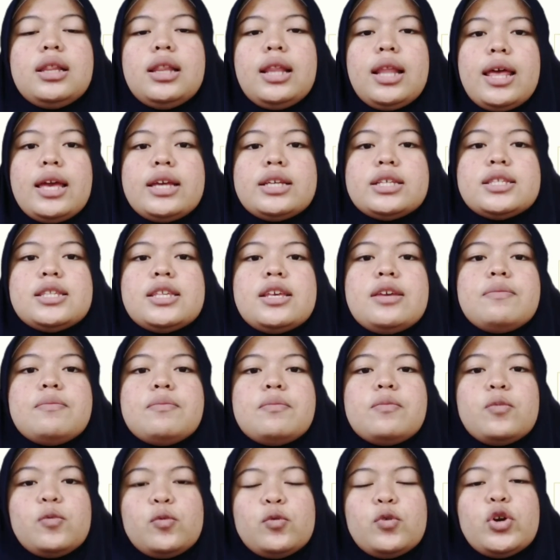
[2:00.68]

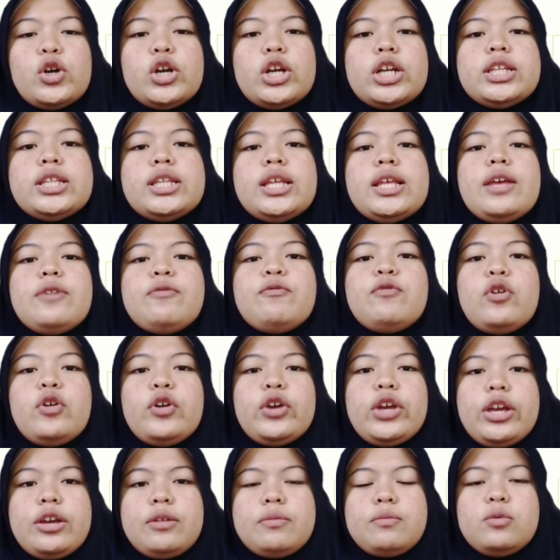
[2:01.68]
lexeme, word,
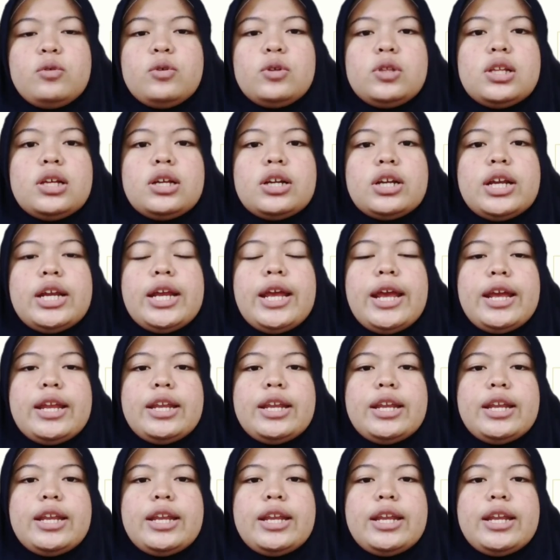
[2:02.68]
vocabulary,